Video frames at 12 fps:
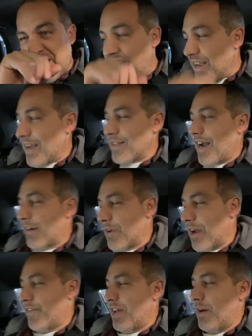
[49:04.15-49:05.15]
I
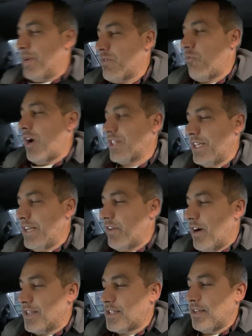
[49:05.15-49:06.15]
rev it up and watch it even
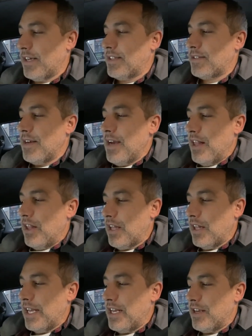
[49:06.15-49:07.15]
oscillates. Look how
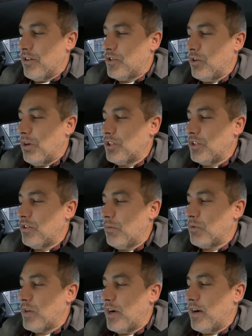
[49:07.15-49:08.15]
lean it goes to. Watch these two
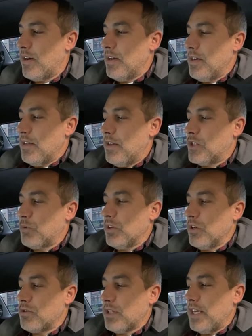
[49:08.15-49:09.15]
numbers here. This one
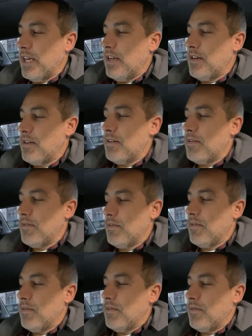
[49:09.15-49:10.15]
goes lean.
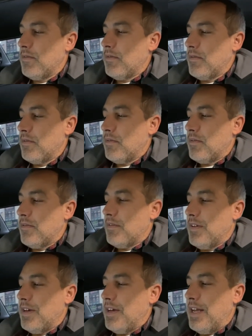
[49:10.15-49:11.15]

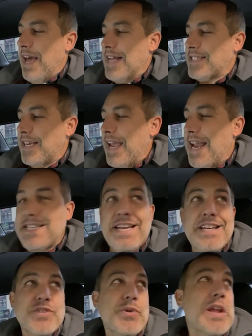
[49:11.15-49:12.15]
It adds like
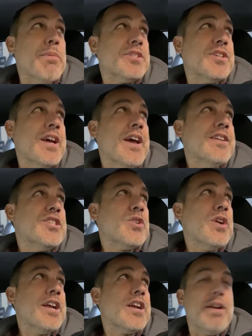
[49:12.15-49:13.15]
18 to 20% to
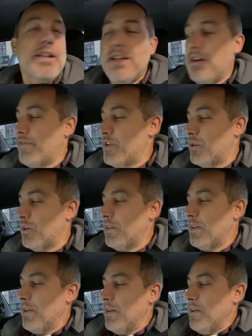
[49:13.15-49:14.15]
try and correct air fuel.
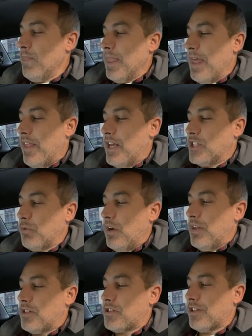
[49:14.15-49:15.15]
And this
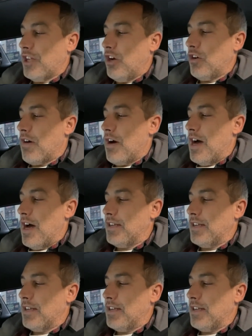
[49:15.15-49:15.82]
one is slow to rise.